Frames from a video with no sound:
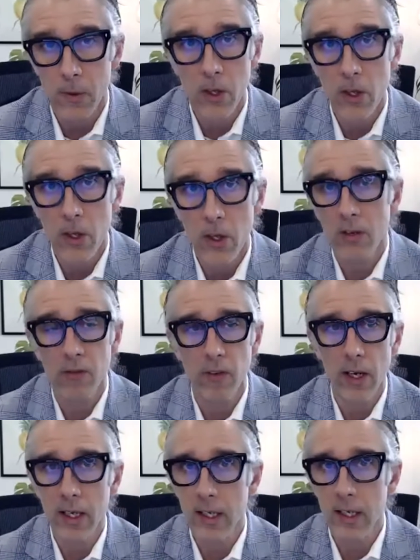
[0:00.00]
You can
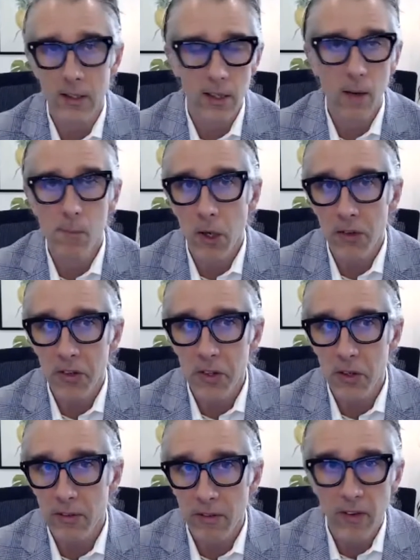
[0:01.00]
find a multitude
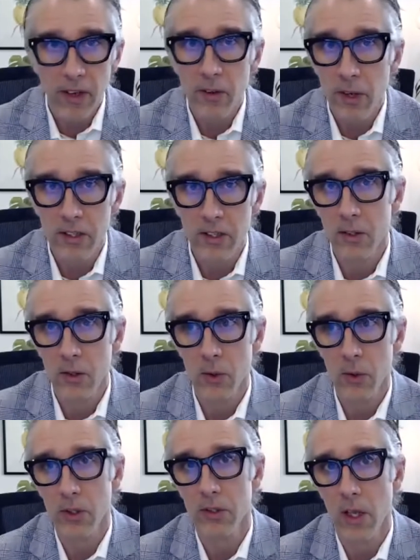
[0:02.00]
of fundraising
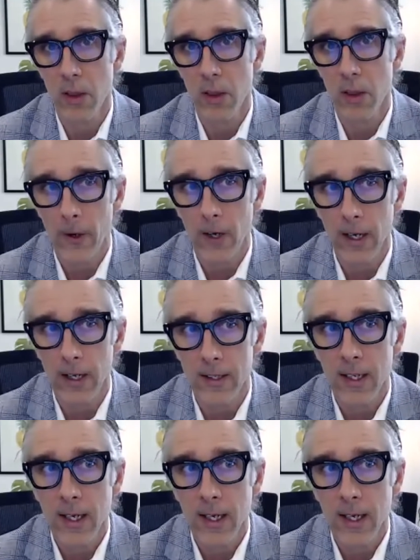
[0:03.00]
tools on the market,